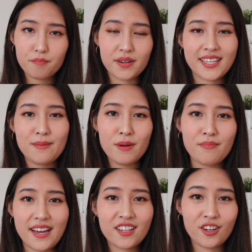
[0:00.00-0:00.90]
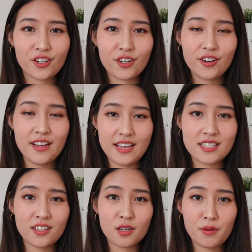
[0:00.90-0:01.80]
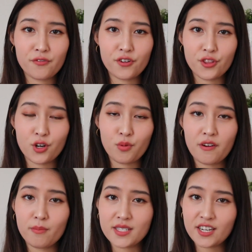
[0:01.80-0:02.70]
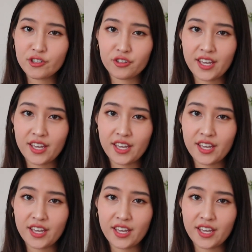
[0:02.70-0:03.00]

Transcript: But keep in mind Clark Kerr is a little bit further away from central